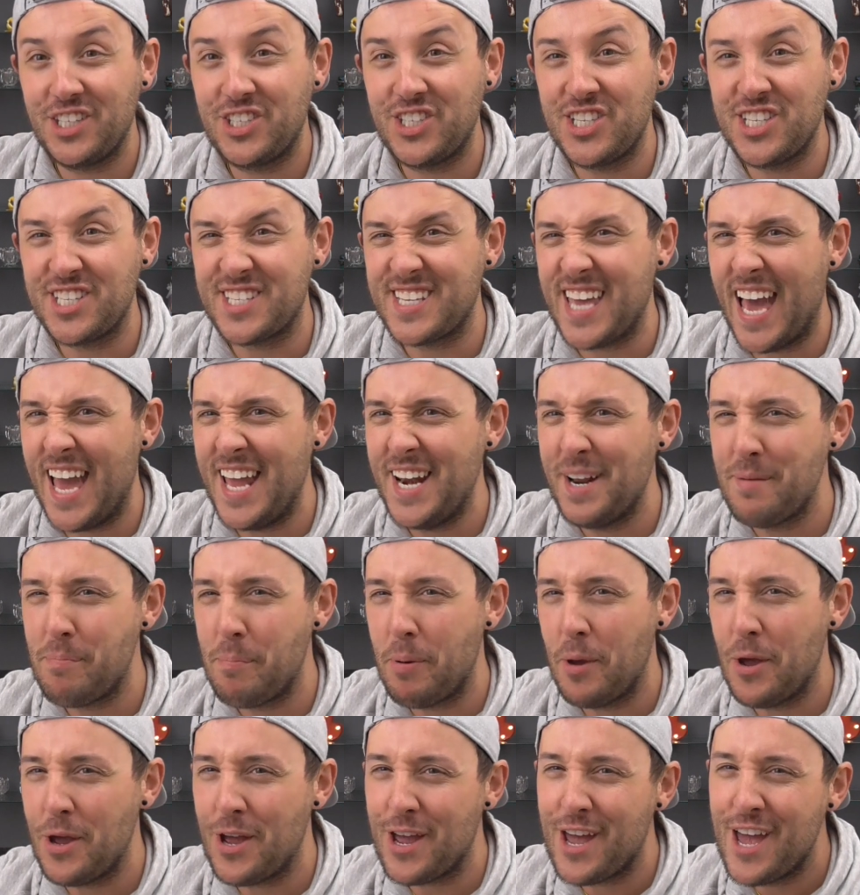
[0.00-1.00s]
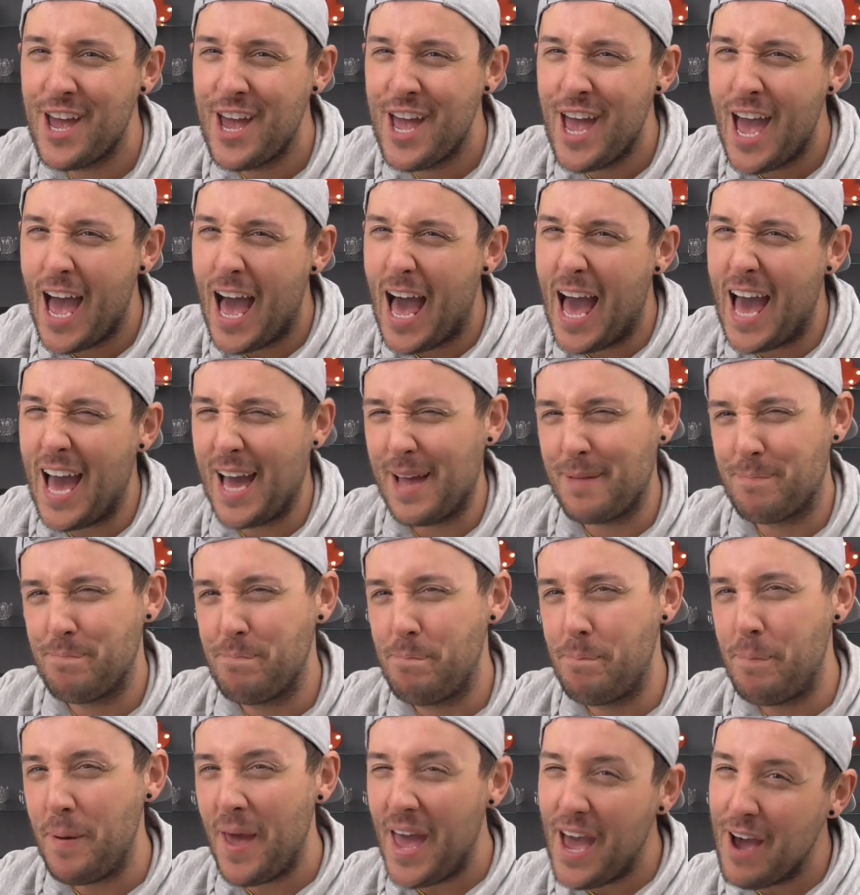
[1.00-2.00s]
she's kind of put a
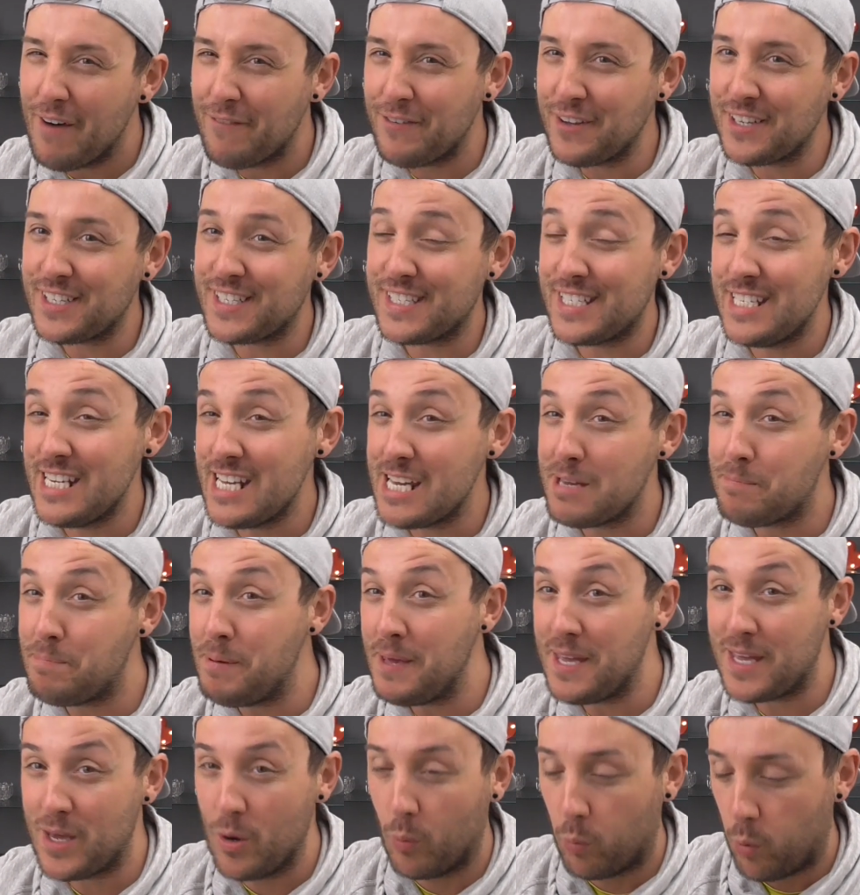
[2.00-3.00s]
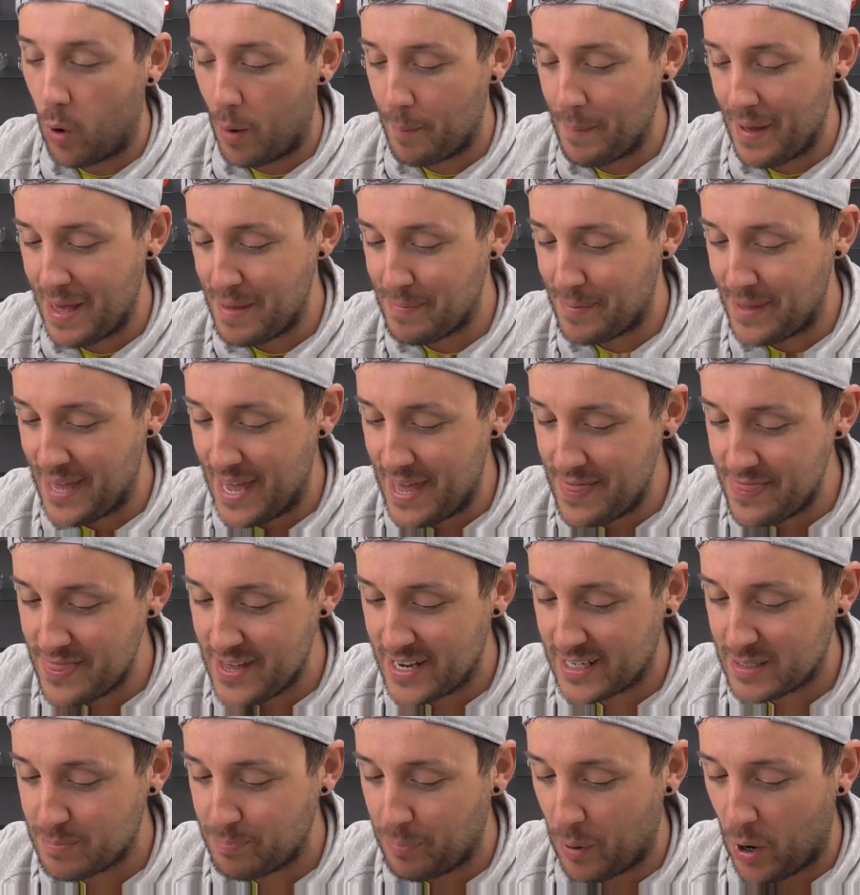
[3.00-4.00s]
bit of a sneak peek of what might be in
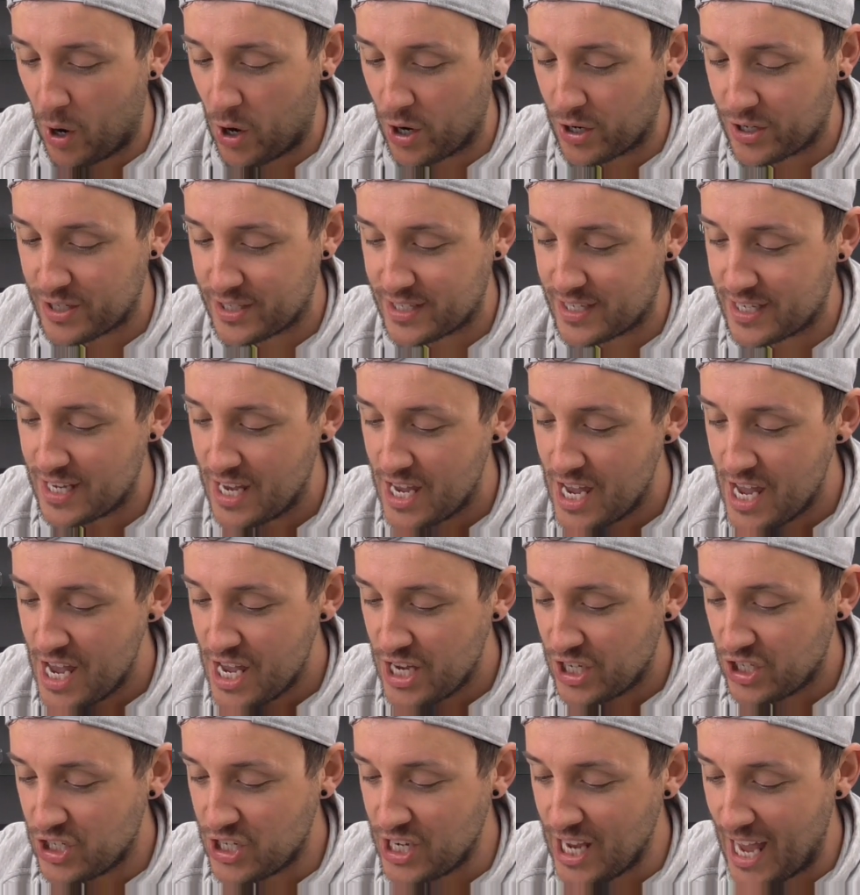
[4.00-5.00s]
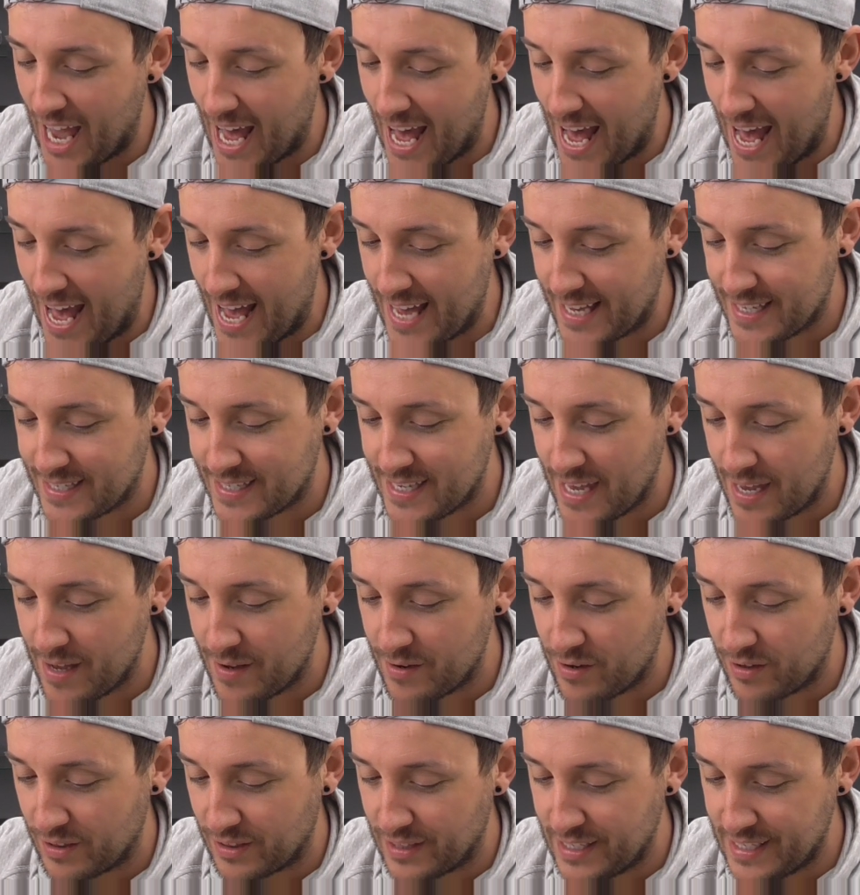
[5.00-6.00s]
this box. She has
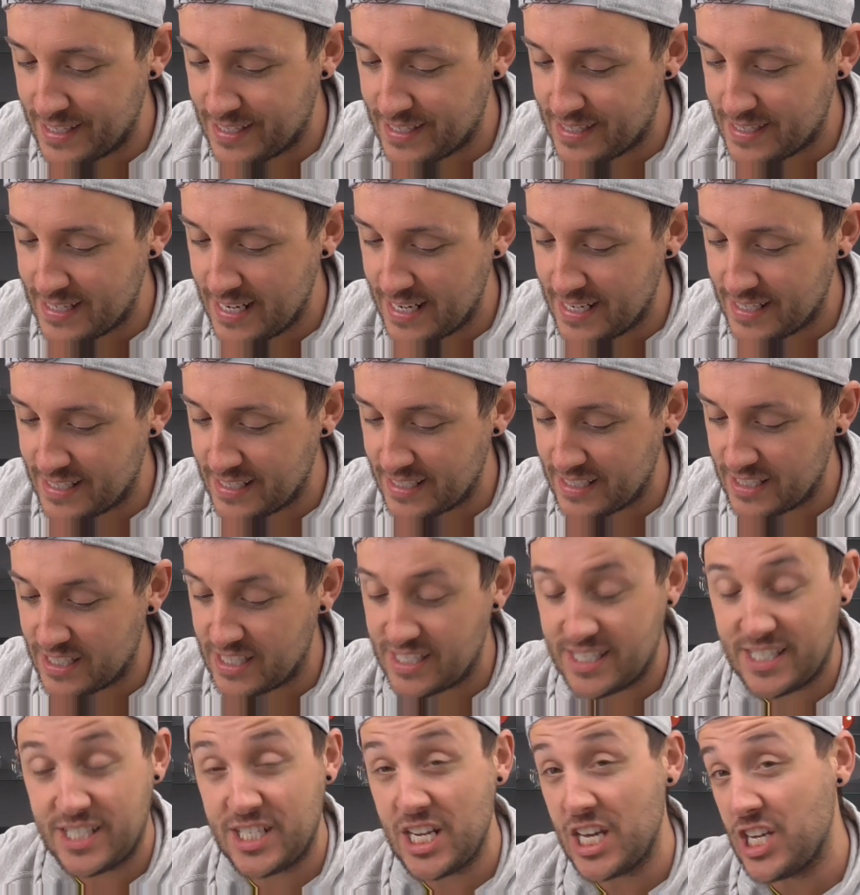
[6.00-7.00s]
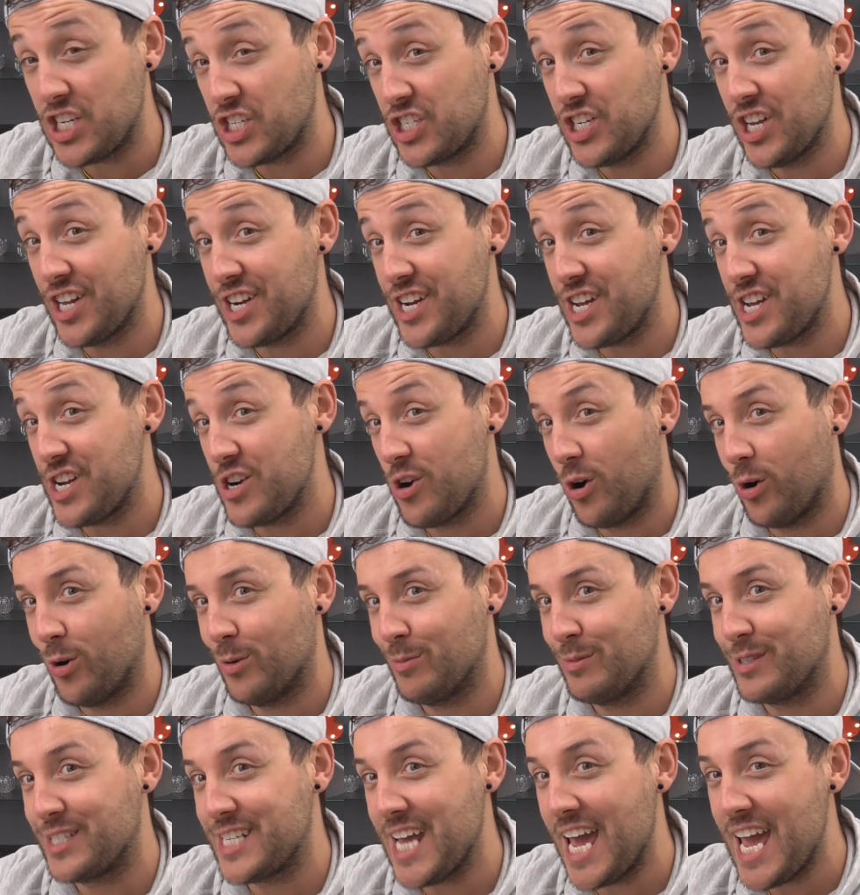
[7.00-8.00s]
listed stationery and
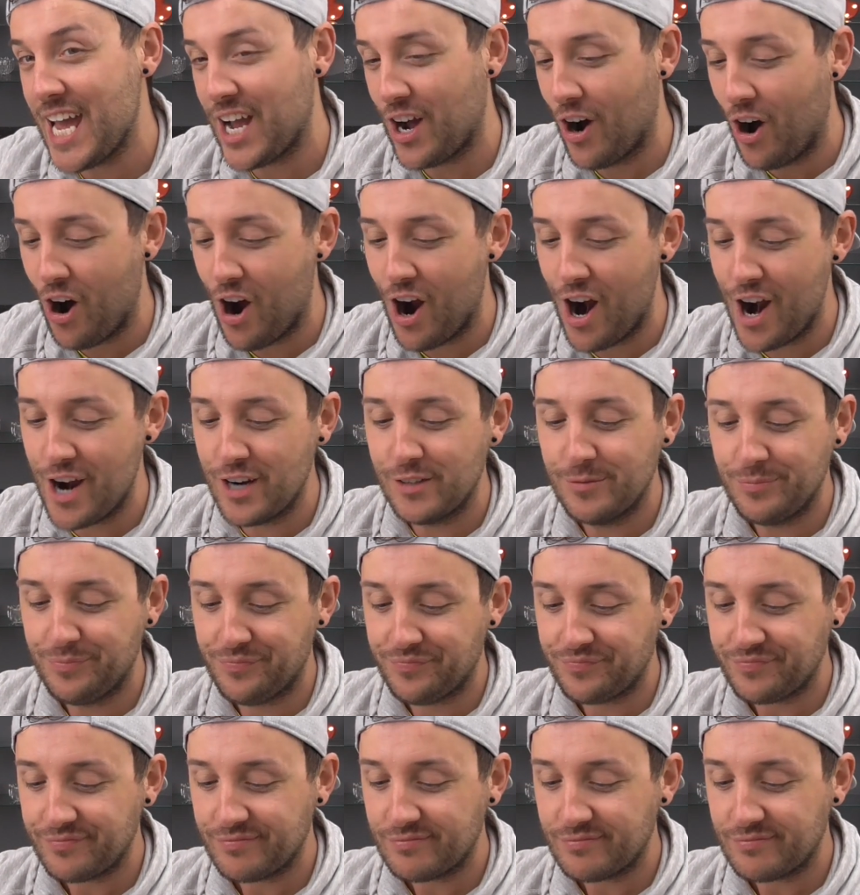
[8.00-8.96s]
home decor,